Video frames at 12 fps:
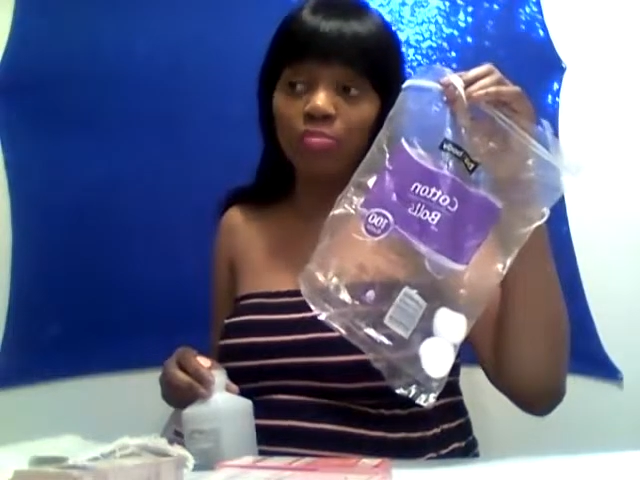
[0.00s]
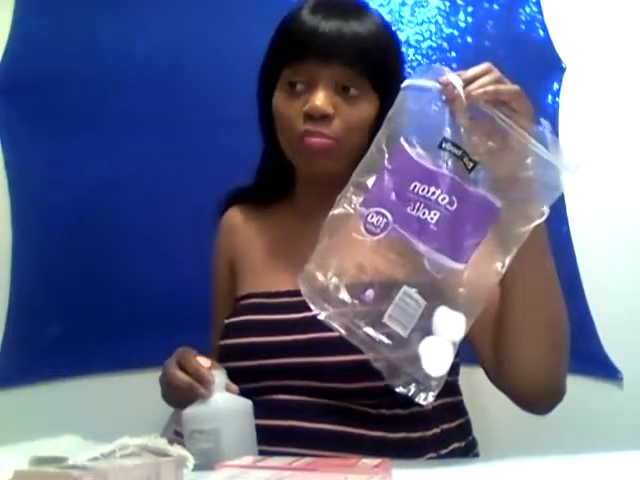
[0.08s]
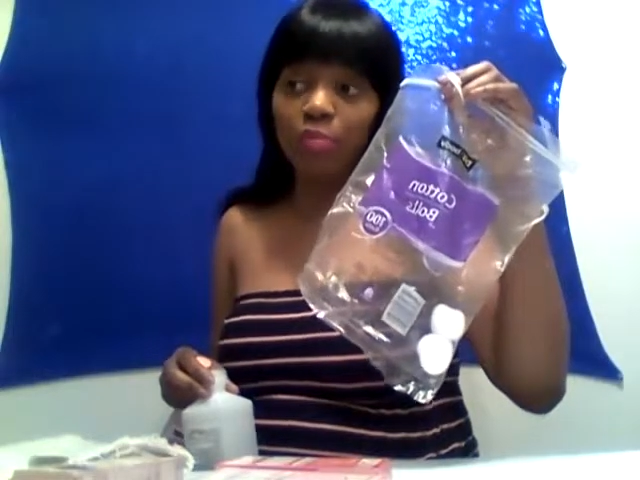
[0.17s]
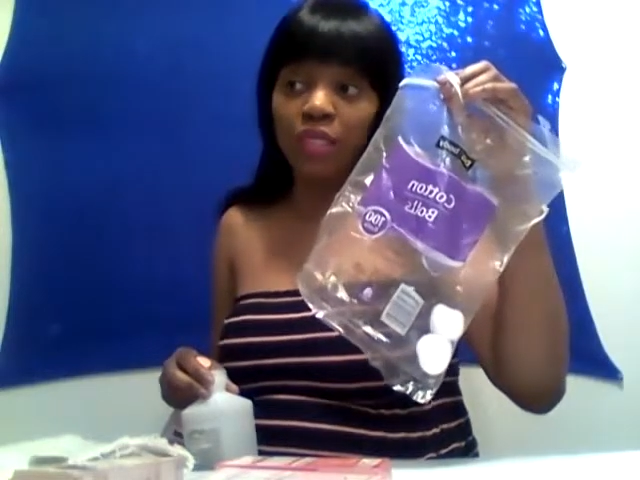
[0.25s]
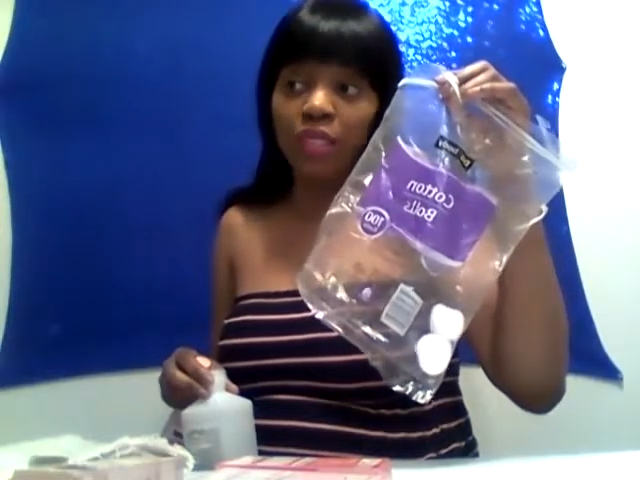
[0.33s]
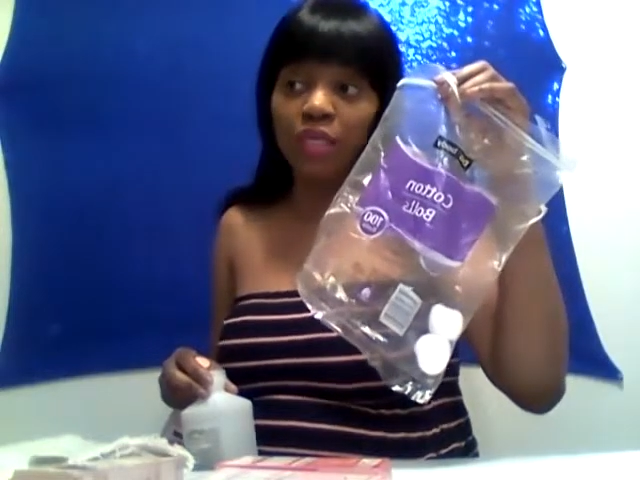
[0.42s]

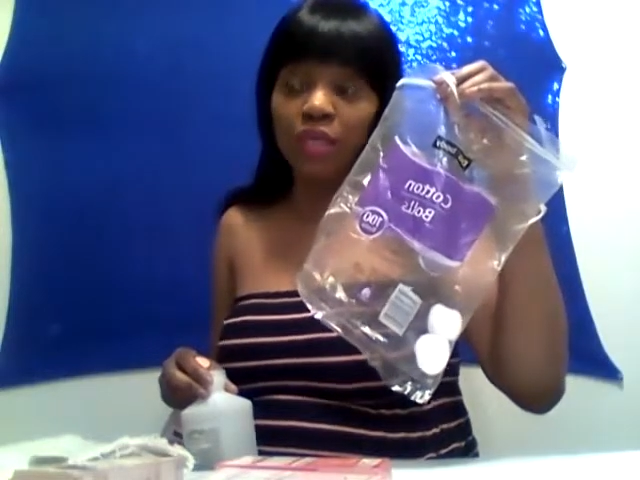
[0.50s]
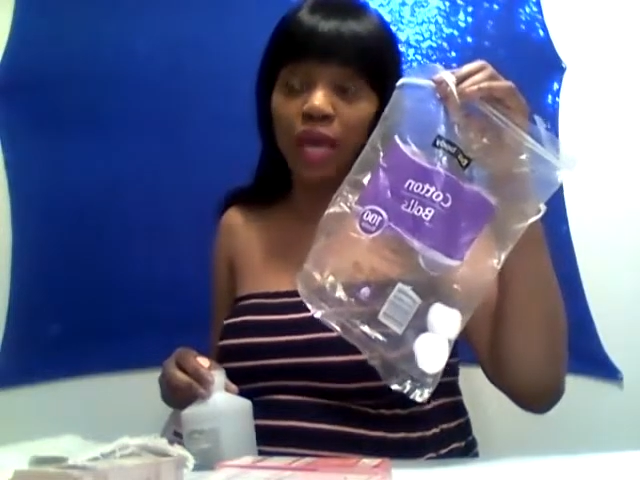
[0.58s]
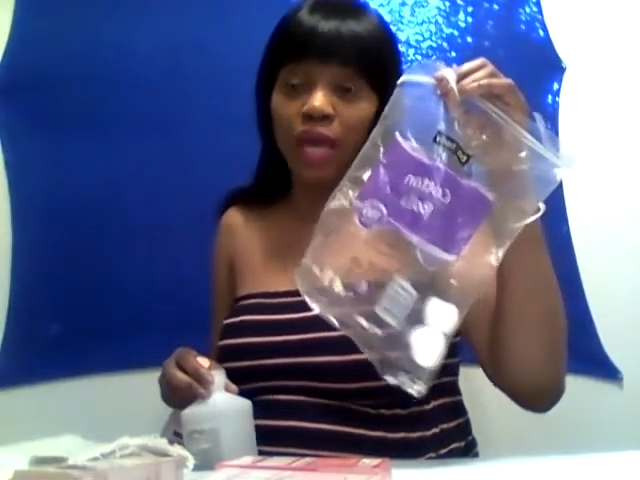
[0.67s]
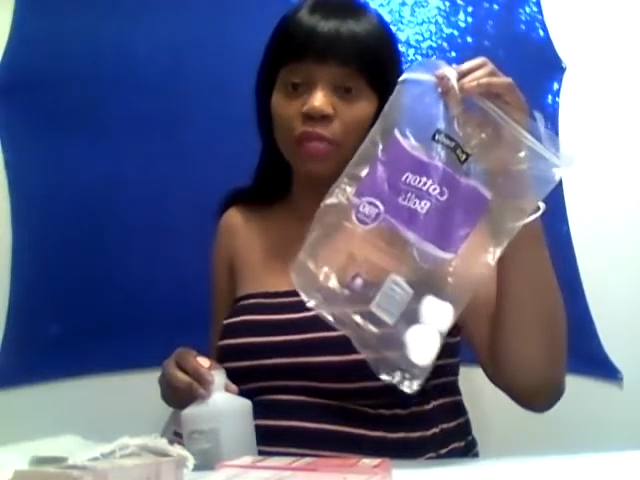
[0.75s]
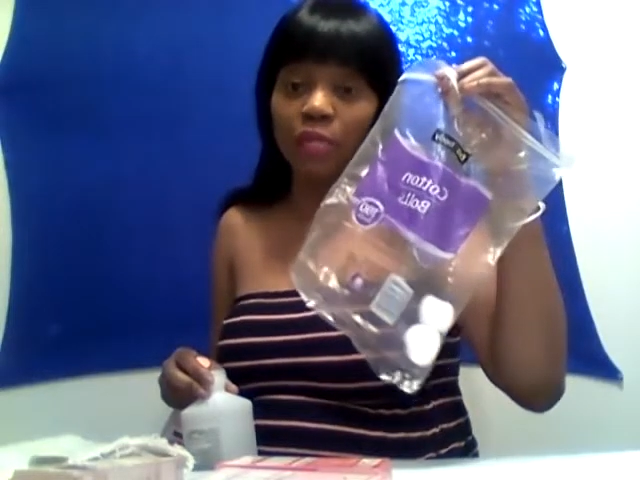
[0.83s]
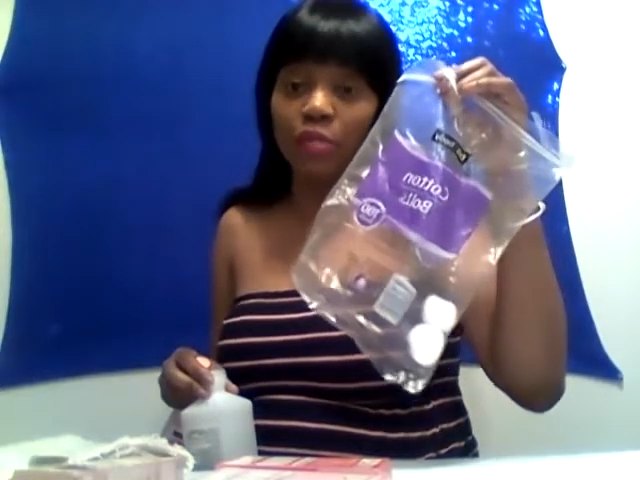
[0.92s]
be
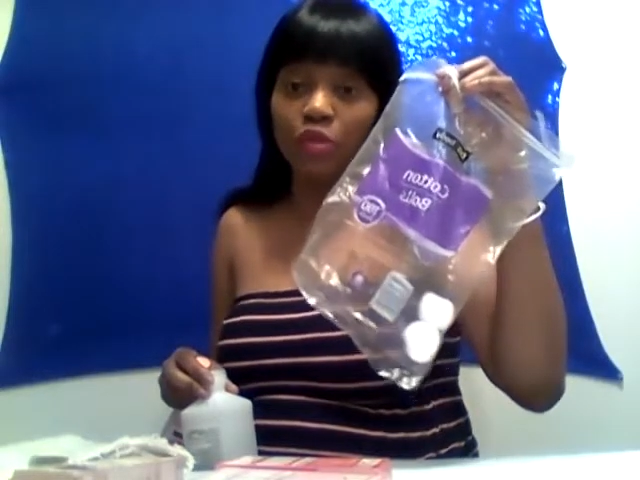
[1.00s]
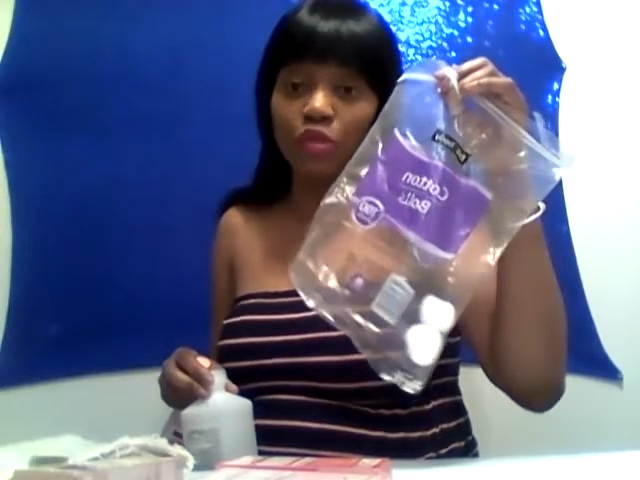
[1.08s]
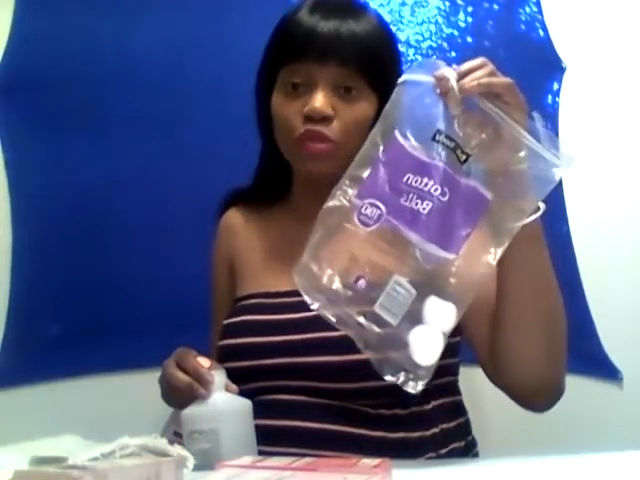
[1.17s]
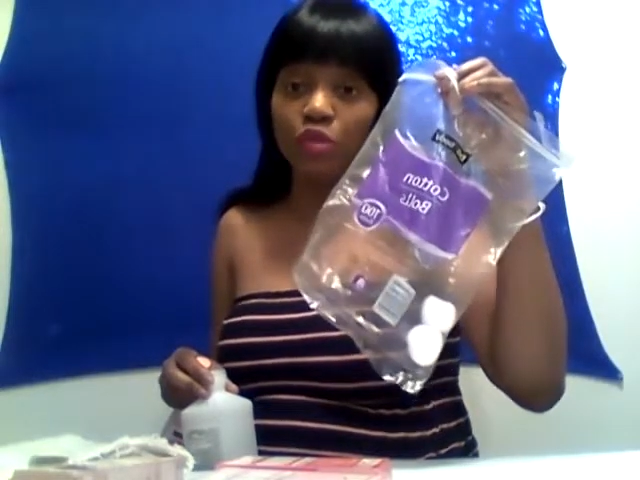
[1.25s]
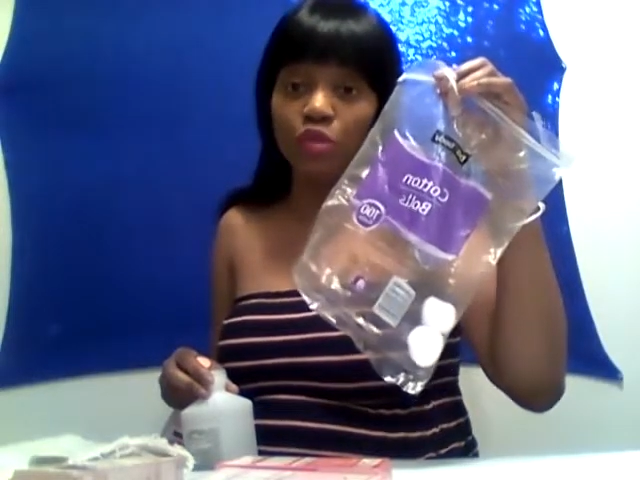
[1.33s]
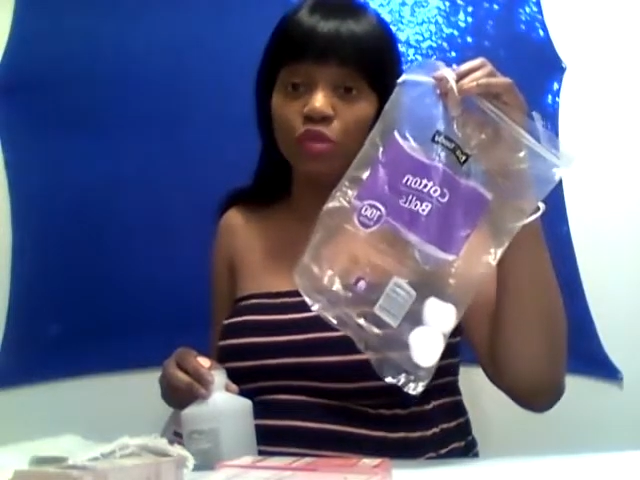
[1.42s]
able
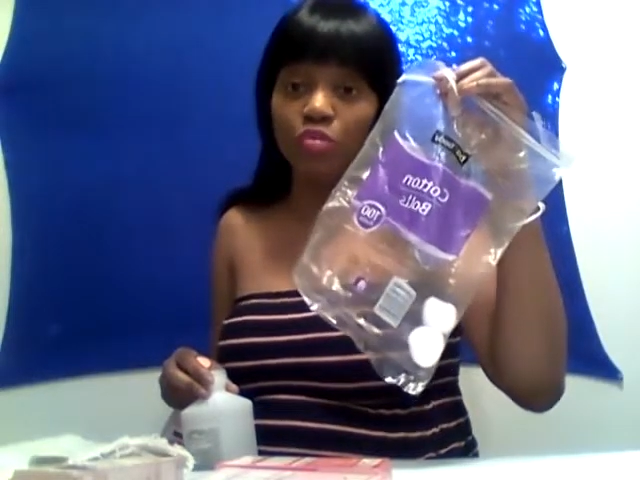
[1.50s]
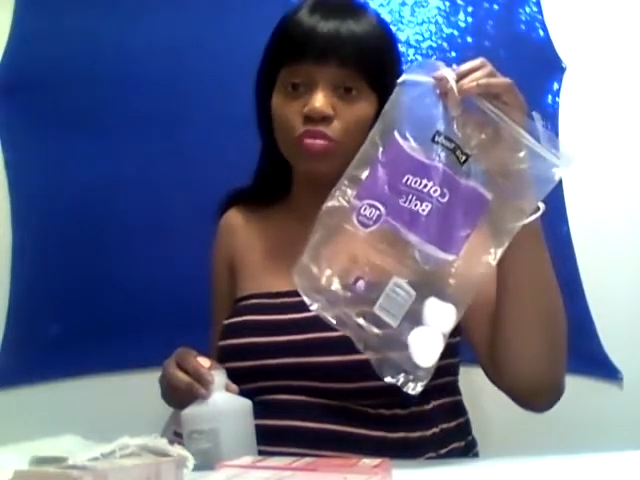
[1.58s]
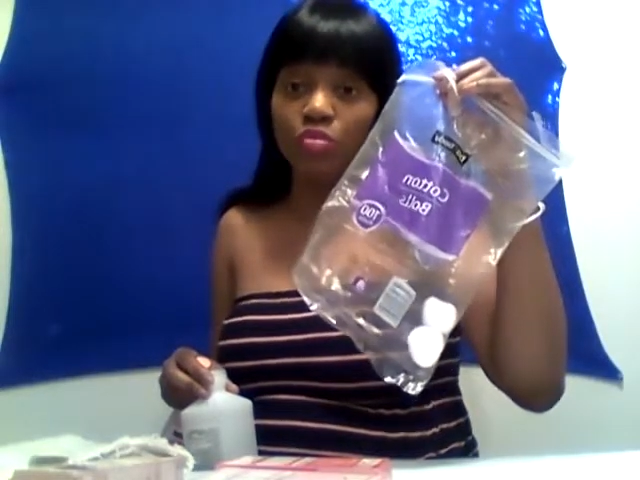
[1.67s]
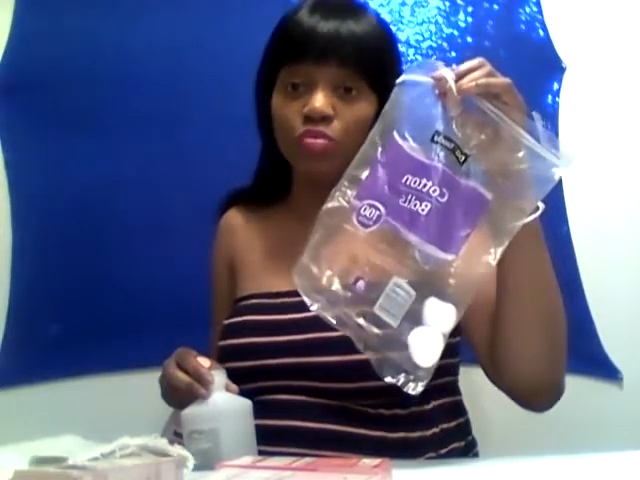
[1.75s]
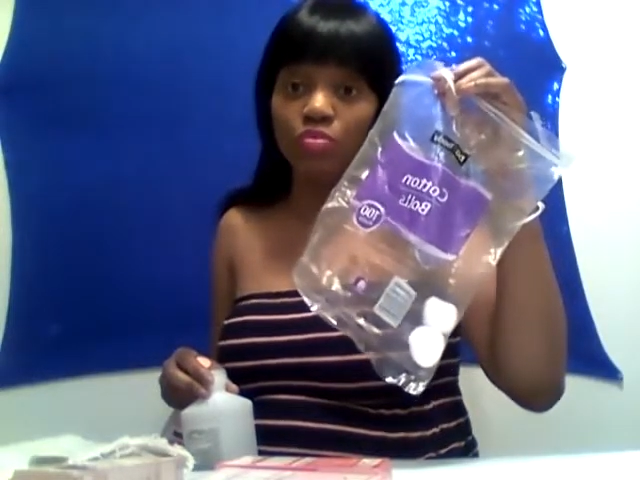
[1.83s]
to,